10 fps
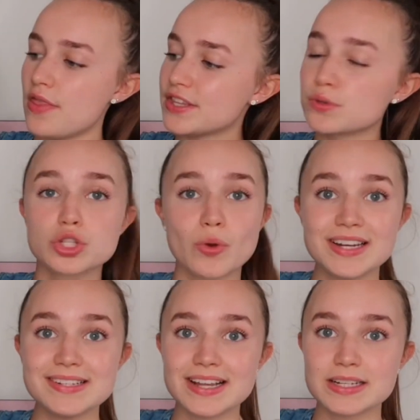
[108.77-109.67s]
This was
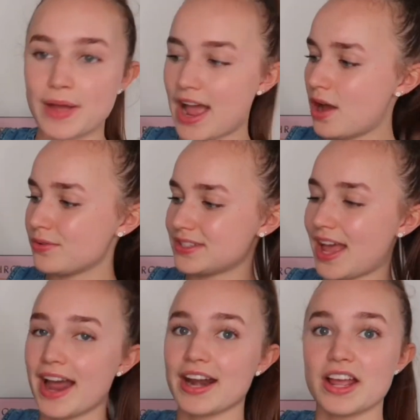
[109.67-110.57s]
£26
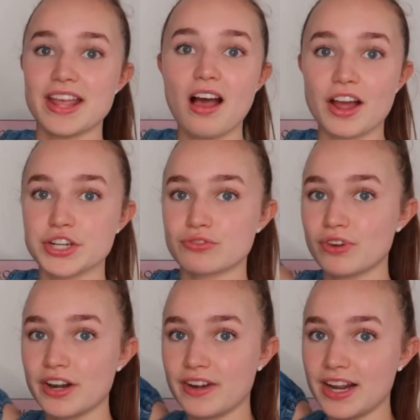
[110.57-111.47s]
and yeah, I just
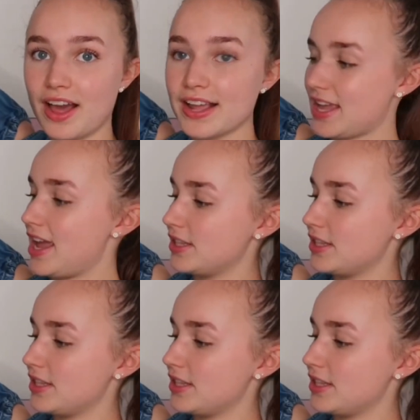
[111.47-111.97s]
really like it.